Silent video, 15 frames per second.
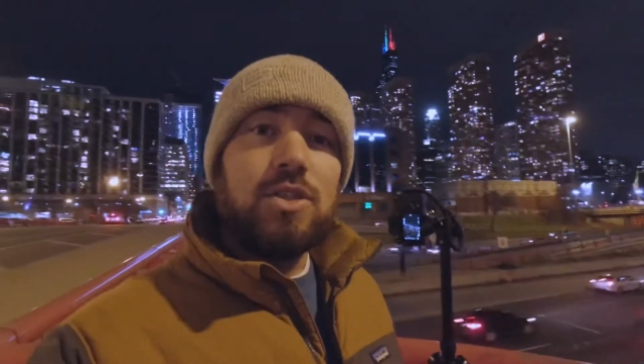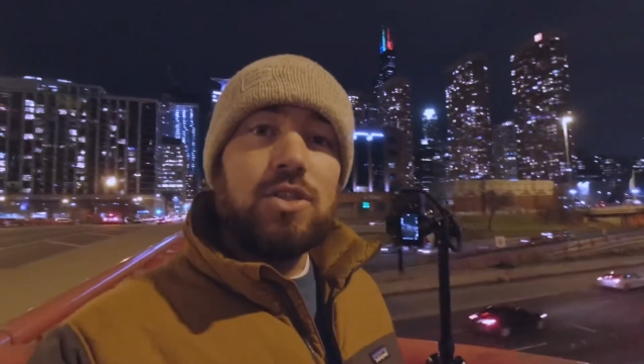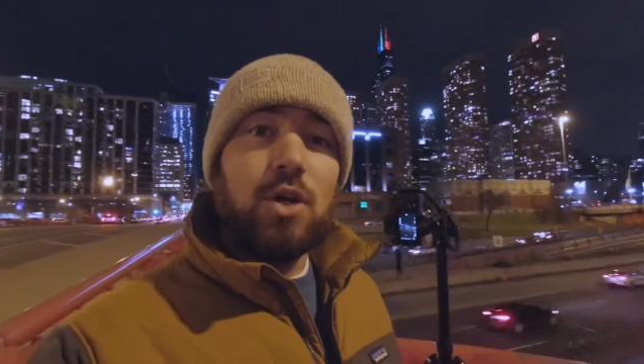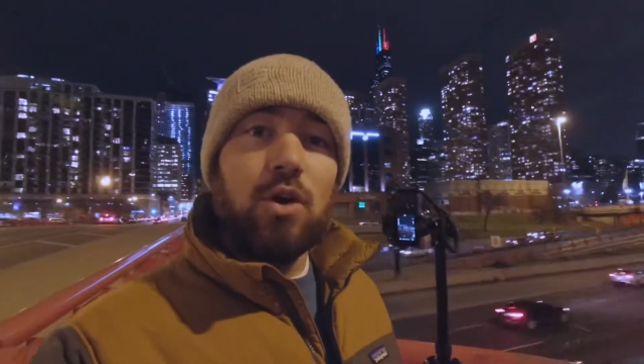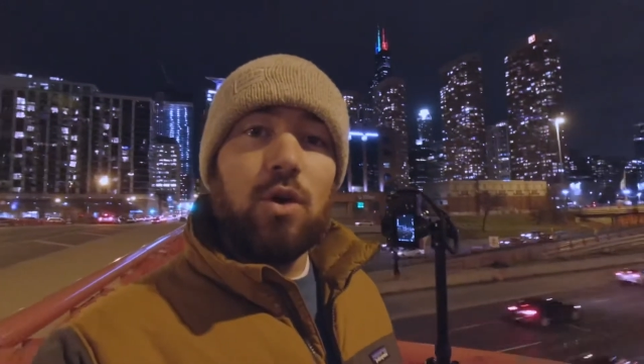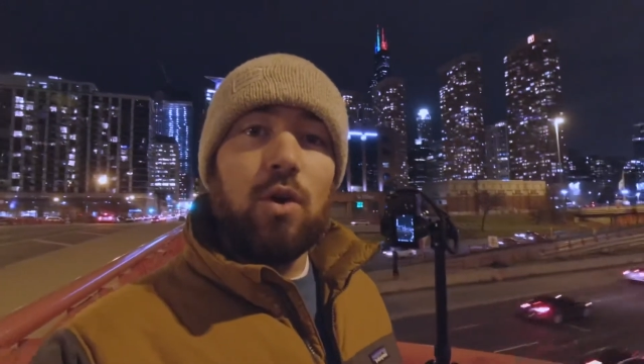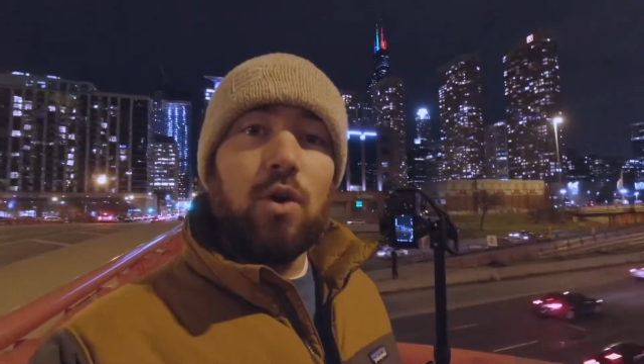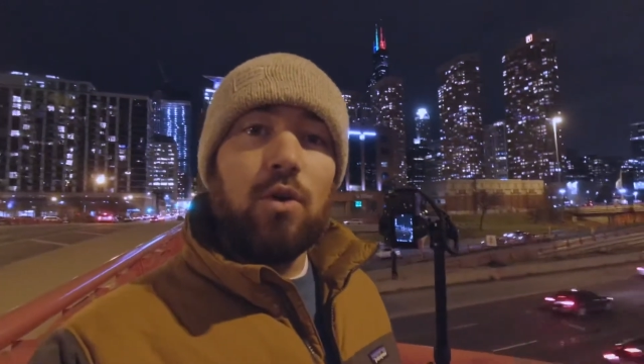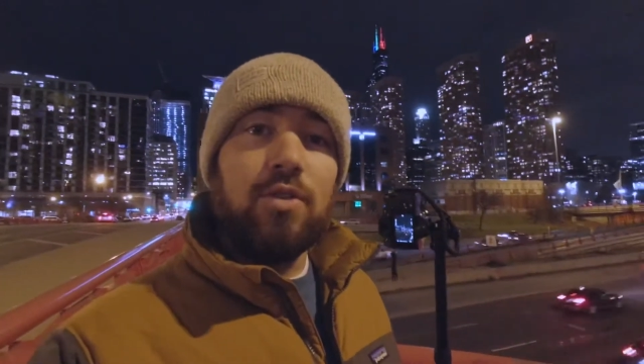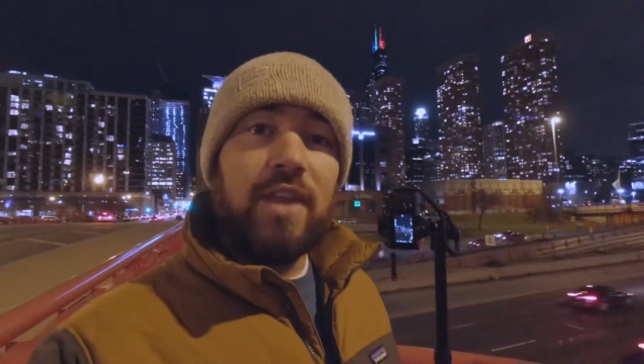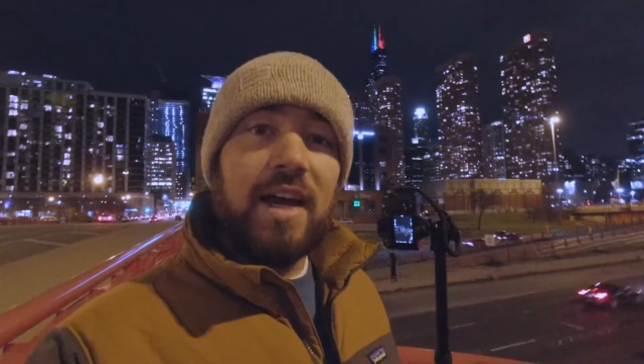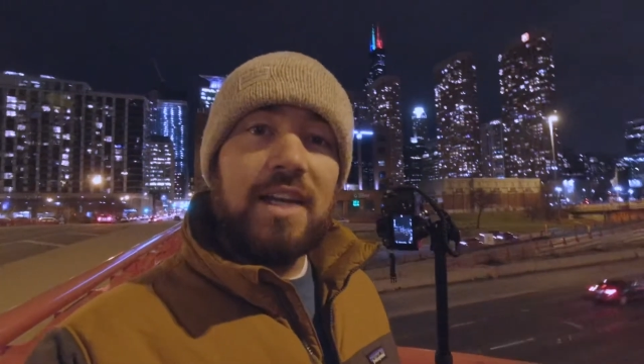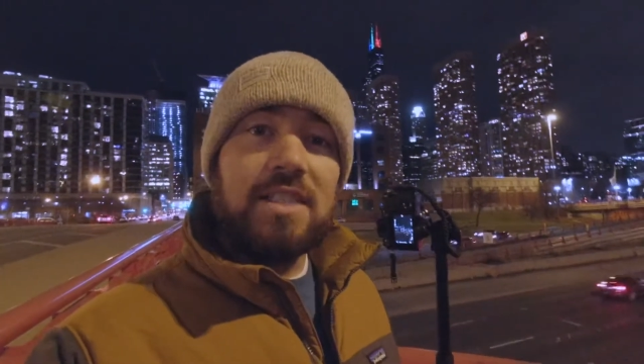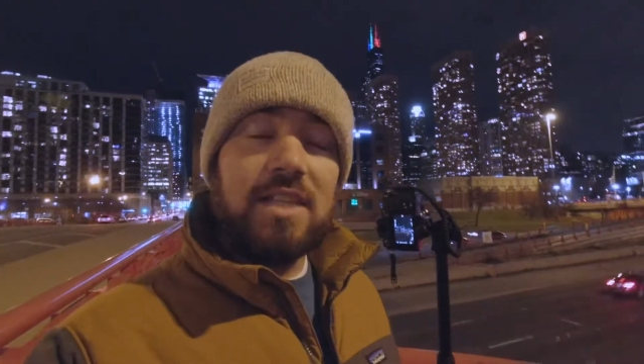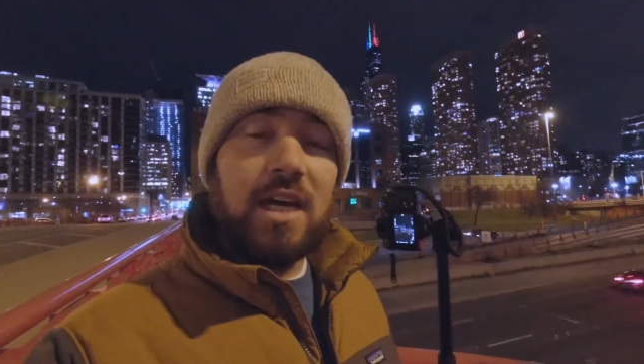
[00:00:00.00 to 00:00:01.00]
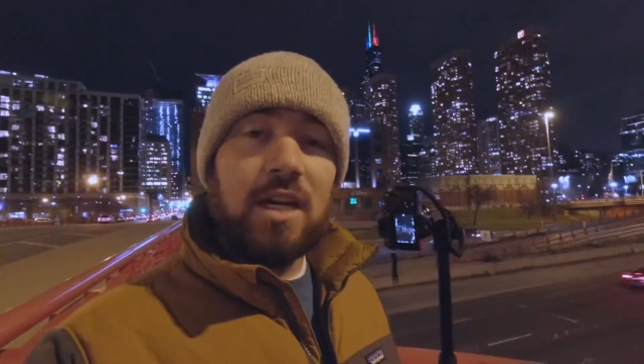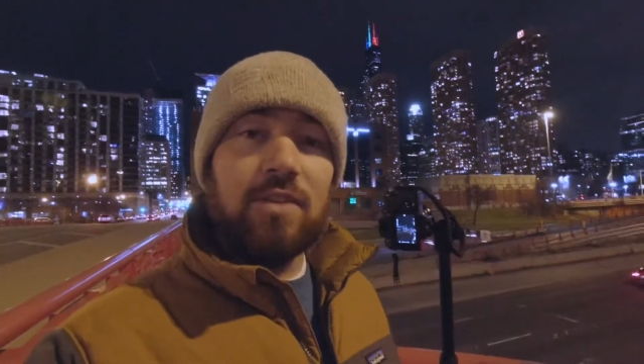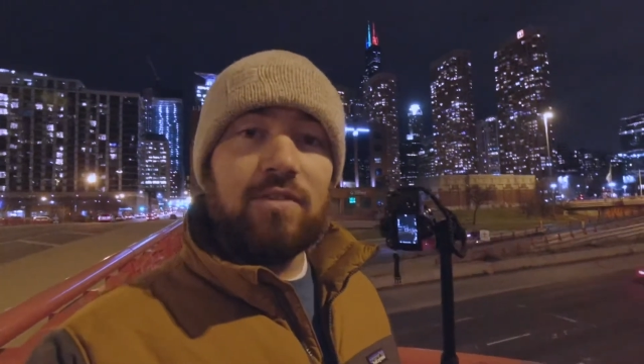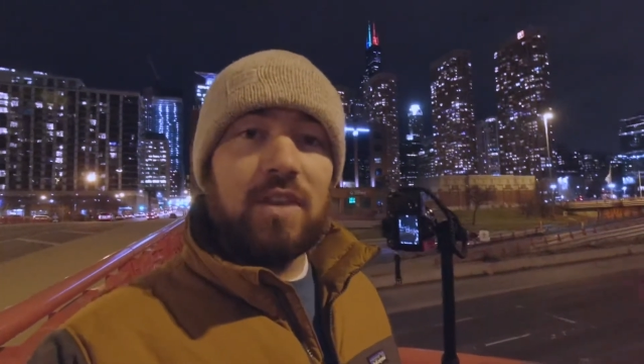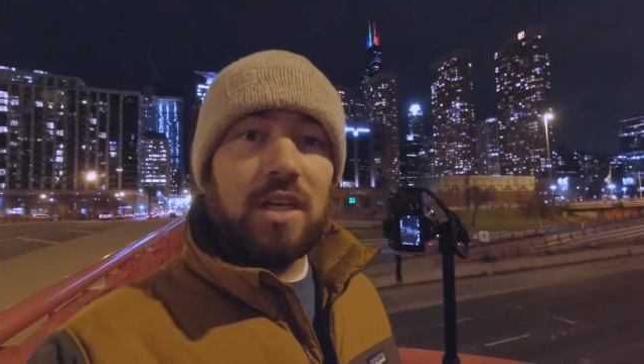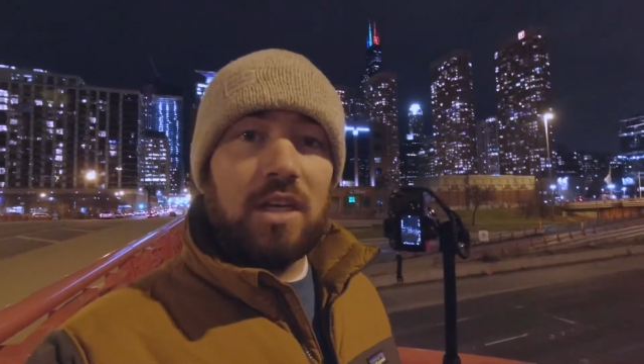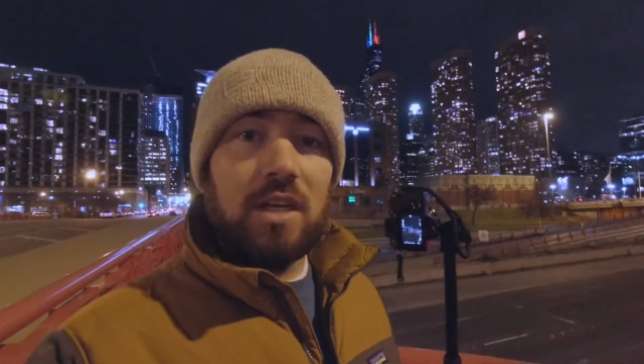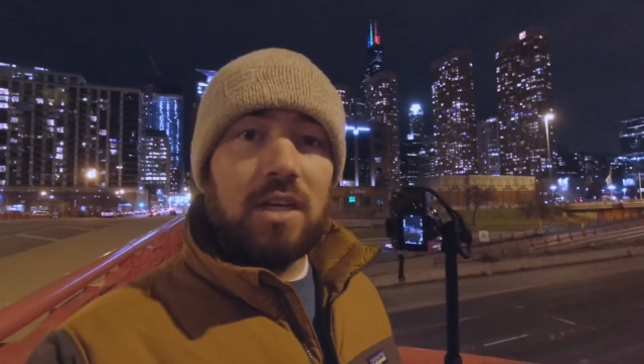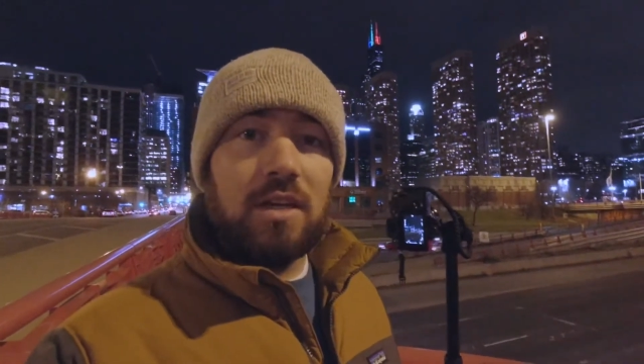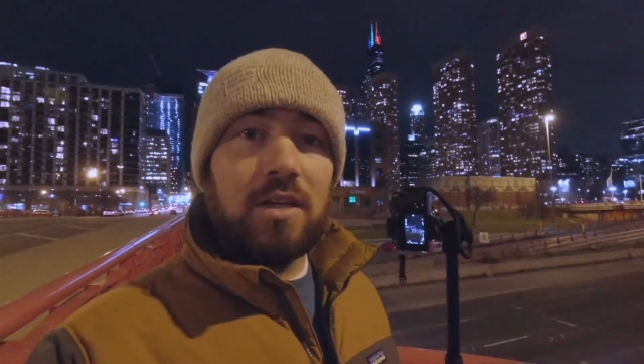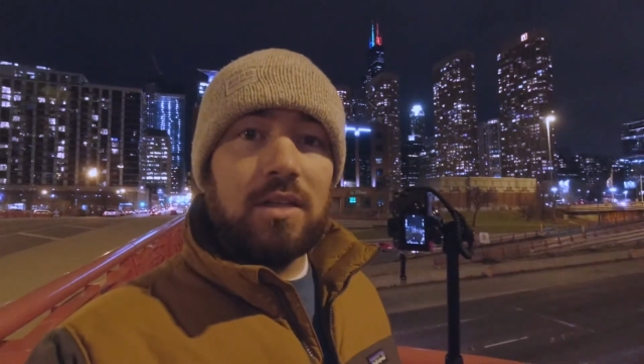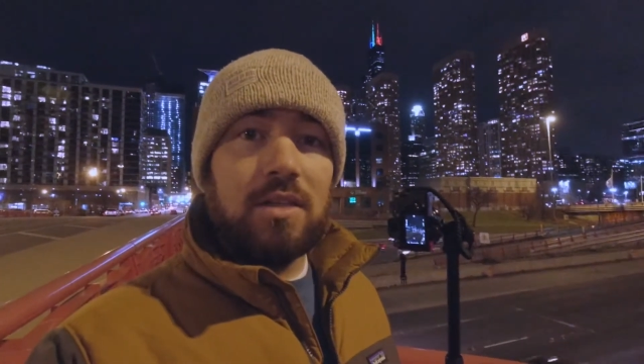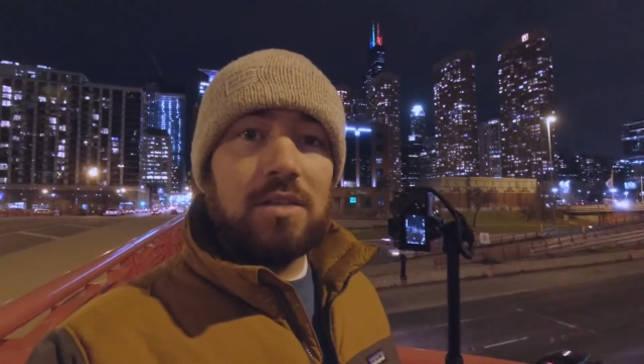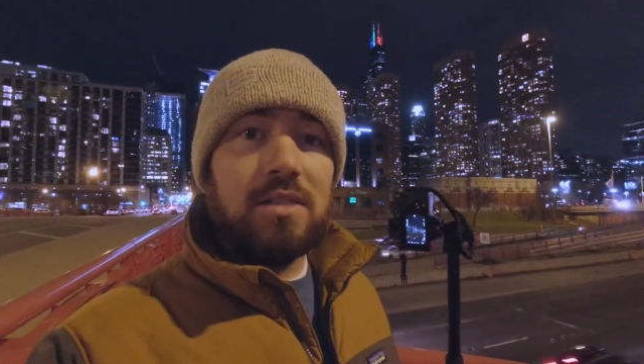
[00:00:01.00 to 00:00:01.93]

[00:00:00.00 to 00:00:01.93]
So that is kind of the